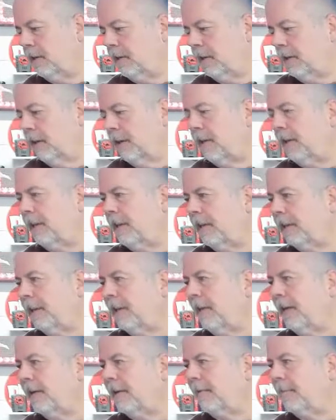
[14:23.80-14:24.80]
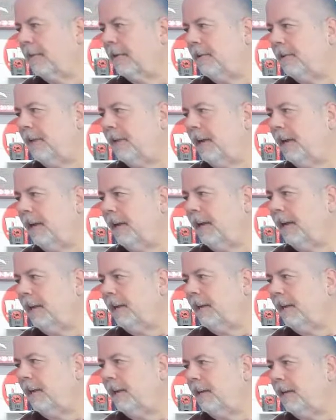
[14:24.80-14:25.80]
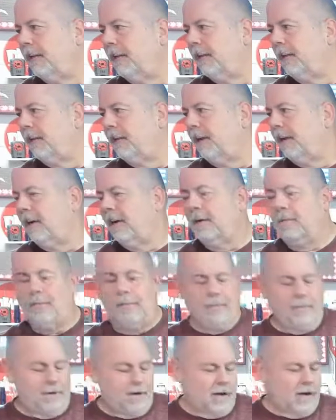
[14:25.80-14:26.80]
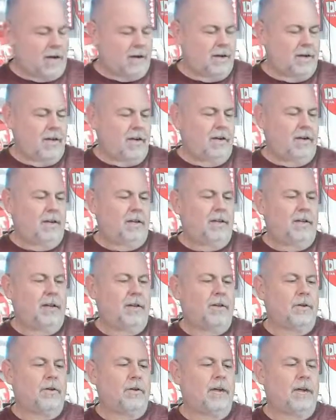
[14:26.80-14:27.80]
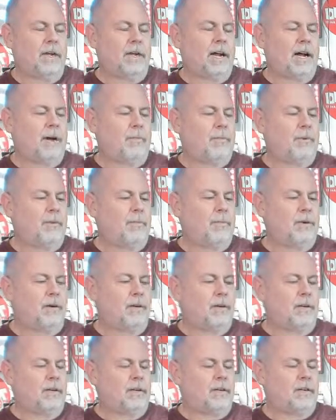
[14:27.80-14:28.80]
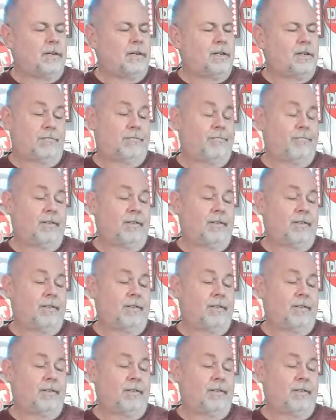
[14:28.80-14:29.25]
And I didn't think, but tonight, the other thing that happened, but it's